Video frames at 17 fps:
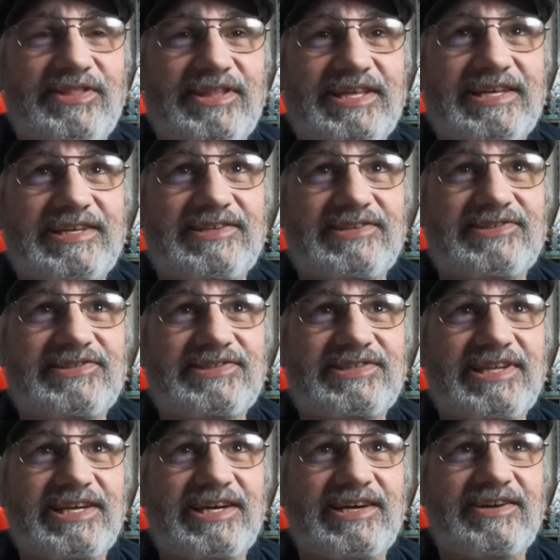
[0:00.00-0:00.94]
this
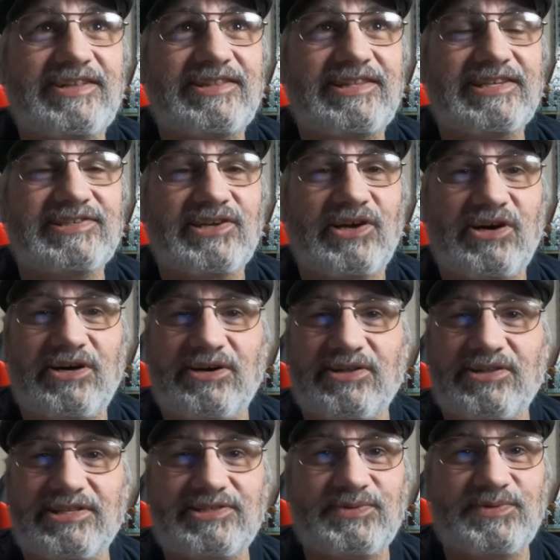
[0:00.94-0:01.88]
this
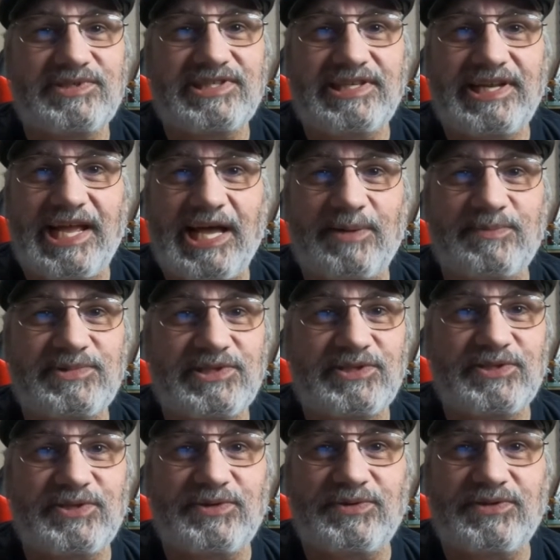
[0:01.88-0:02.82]
haul. This was an
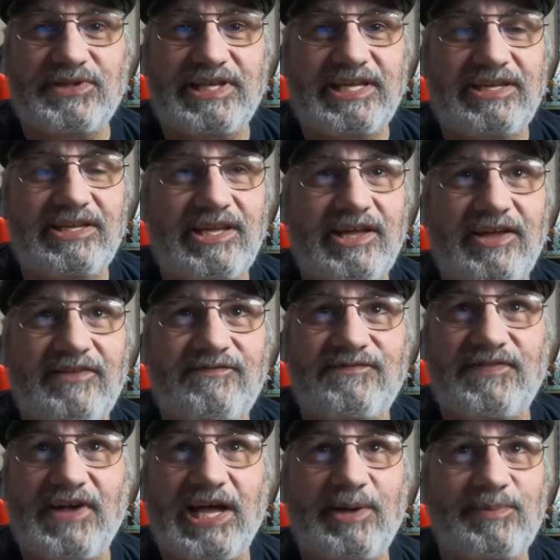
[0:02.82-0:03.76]
absolutely
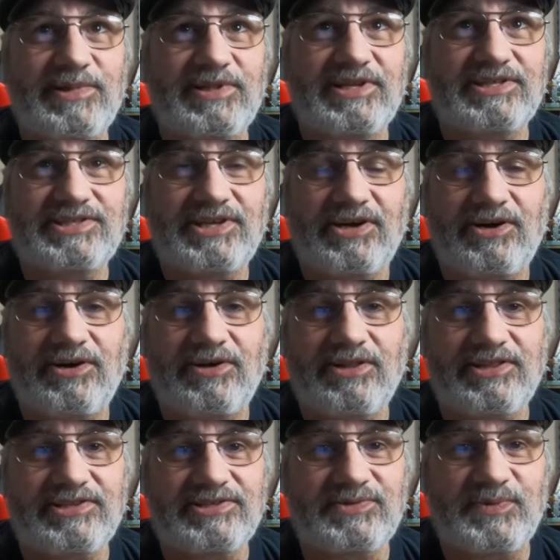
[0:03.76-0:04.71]
fabulous
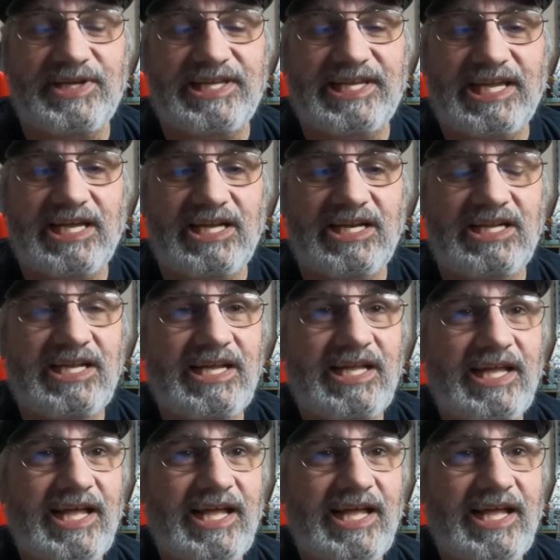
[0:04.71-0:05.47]
haul this weekend.